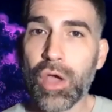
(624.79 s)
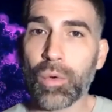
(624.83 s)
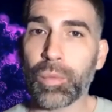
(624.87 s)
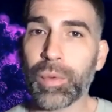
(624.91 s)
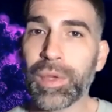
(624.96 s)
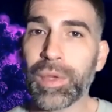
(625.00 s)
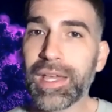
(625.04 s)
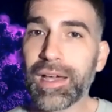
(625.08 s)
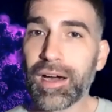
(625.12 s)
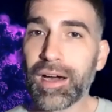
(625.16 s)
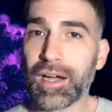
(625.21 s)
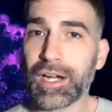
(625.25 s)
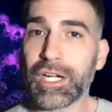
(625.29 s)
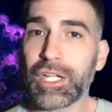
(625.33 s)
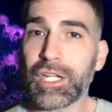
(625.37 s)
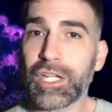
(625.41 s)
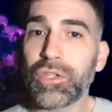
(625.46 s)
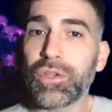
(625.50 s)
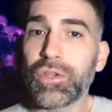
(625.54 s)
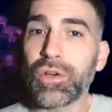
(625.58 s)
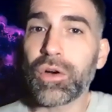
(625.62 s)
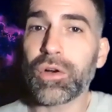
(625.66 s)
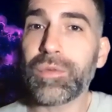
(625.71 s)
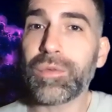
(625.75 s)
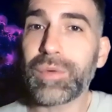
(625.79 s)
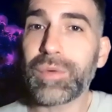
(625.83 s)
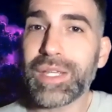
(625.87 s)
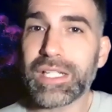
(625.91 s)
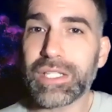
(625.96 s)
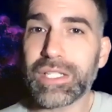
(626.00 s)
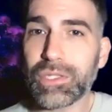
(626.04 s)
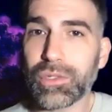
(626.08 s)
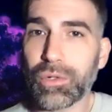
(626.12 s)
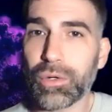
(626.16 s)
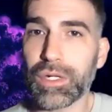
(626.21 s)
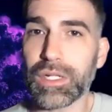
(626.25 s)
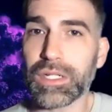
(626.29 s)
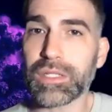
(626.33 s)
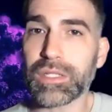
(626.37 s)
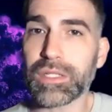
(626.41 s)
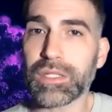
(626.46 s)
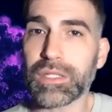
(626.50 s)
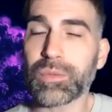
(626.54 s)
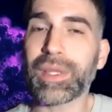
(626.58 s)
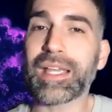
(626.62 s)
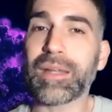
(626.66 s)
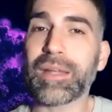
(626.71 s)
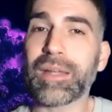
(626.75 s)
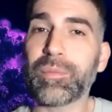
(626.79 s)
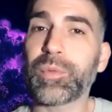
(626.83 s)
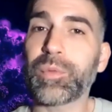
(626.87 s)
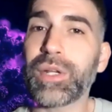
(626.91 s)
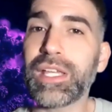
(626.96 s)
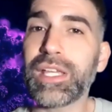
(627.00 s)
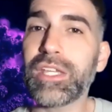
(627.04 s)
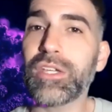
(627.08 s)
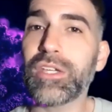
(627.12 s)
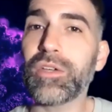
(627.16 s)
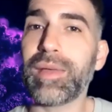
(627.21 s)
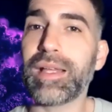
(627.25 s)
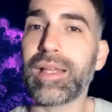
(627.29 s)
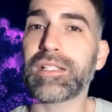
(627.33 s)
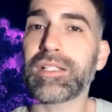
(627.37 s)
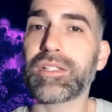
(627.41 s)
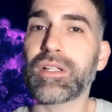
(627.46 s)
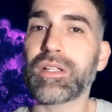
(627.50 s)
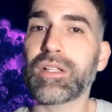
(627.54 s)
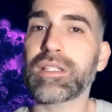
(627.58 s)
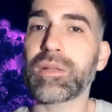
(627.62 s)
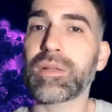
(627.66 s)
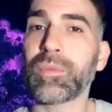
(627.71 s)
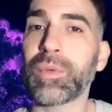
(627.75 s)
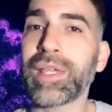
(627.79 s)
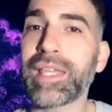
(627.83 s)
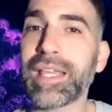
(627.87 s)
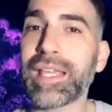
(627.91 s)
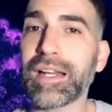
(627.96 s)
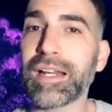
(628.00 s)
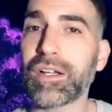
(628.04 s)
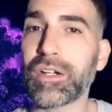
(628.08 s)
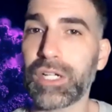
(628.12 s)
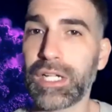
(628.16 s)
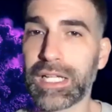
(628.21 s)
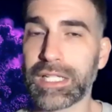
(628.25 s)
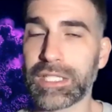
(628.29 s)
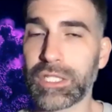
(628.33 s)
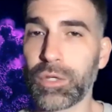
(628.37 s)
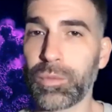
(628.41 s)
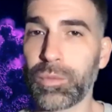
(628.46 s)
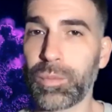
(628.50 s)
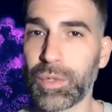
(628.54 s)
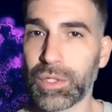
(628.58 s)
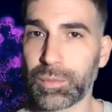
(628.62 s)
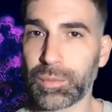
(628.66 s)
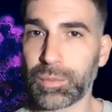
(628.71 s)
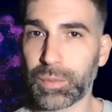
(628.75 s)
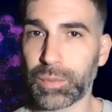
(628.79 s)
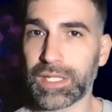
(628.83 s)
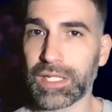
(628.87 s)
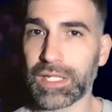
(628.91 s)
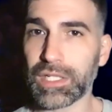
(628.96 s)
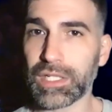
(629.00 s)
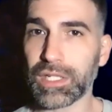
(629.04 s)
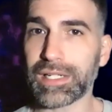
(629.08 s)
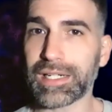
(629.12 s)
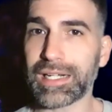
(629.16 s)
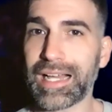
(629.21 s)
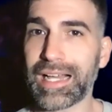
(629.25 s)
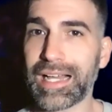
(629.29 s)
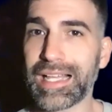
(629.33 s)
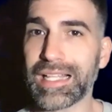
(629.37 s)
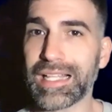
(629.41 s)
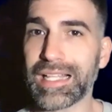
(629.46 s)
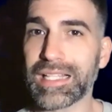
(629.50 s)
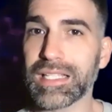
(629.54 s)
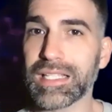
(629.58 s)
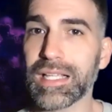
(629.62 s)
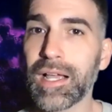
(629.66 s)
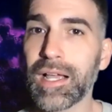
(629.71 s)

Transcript: We are your resource. We can bring you mentors and we can connect you with potential clients